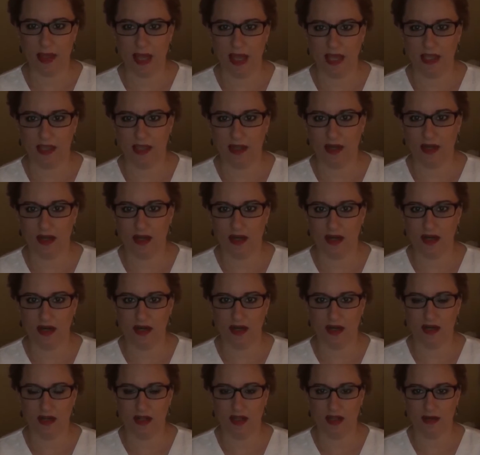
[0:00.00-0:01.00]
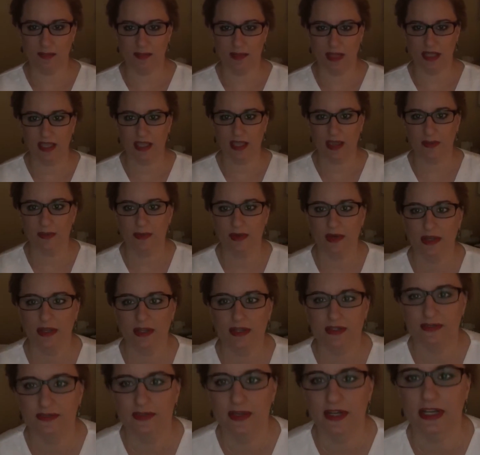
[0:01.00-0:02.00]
my card on my camera is